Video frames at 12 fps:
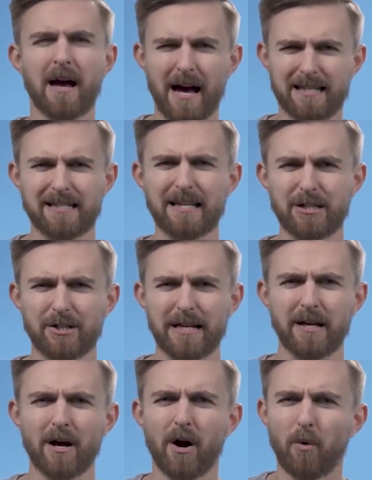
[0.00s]

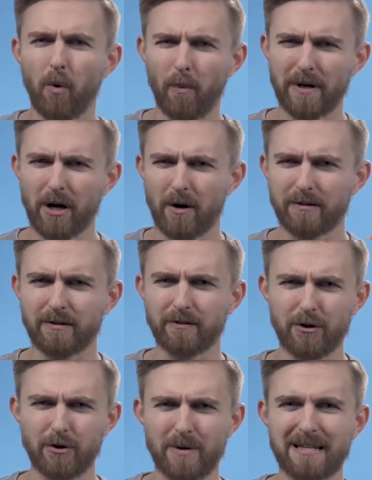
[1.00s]
Essentially, what we're going to
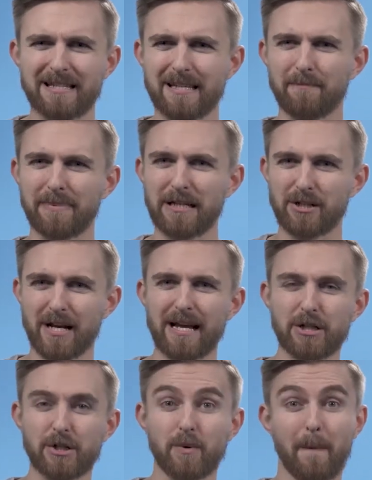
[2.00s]
do is simply
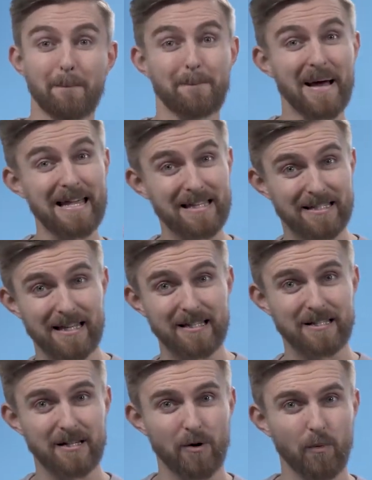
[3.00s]
change to a
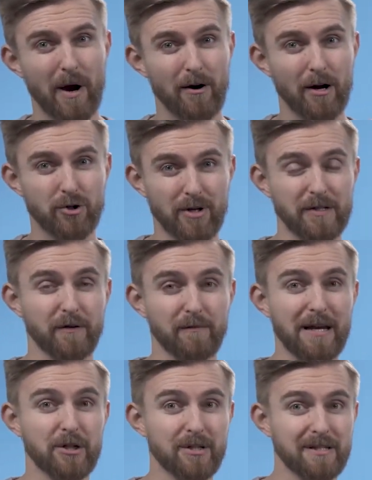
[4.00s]
basis where our
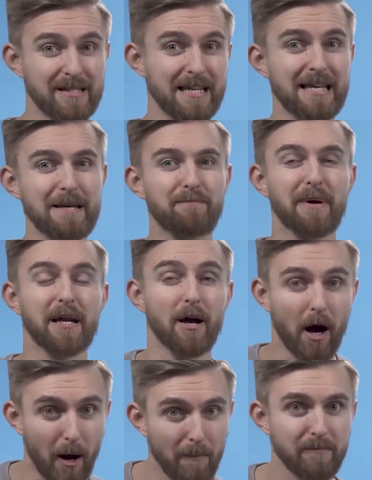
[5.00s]
transformation t
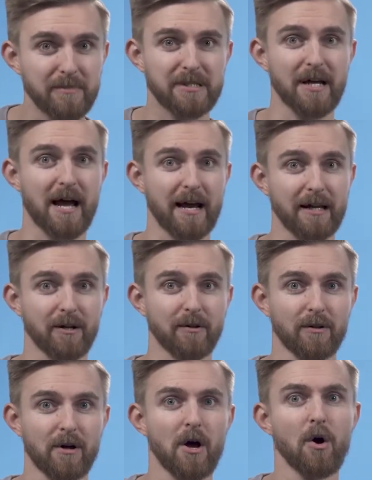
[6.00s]
becomes diagonal,
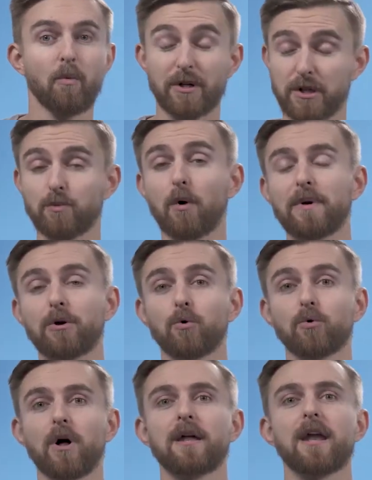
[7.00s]
which is what we
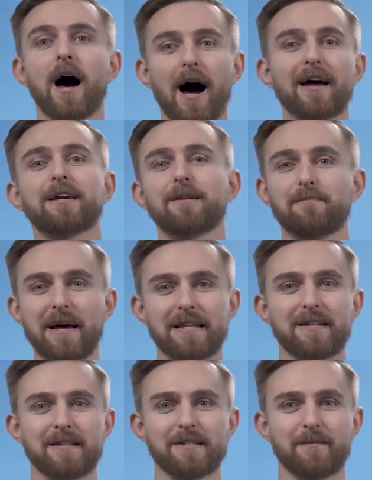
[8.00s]
call an
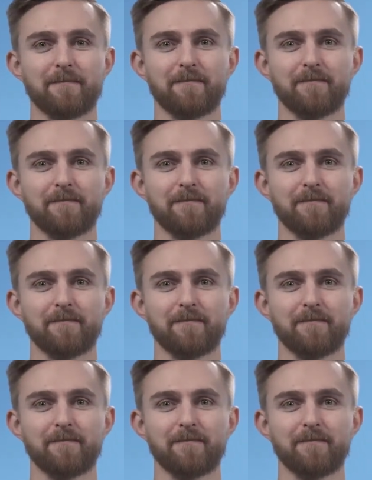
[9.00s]
eigenbasis.